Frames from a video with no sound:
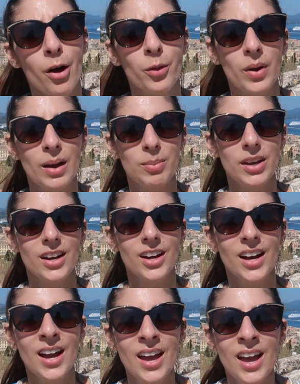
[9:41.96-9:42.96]
all the way up
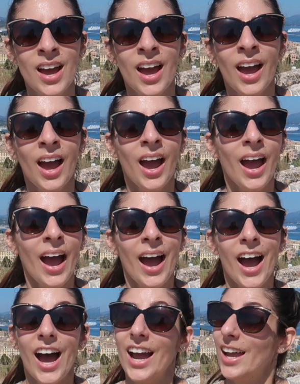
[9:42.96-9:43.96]
here.
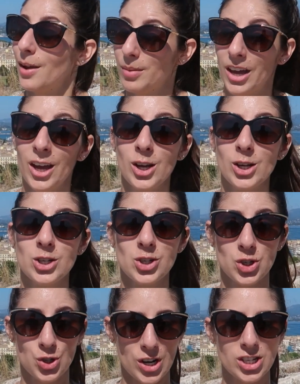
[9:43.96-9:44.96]
I am
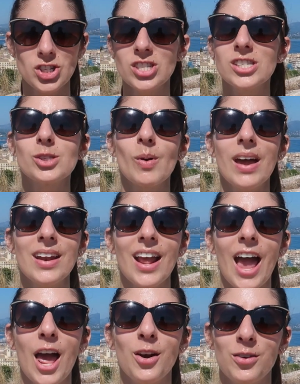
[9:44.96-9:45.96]
drenched in sweat
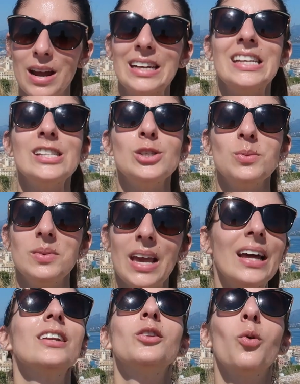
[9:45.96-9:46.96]
and ready to
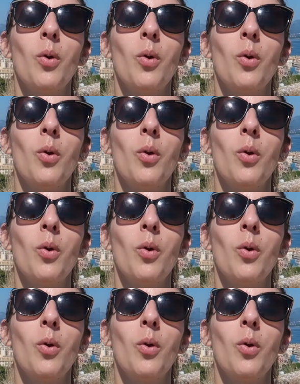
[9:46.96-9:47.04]
get in the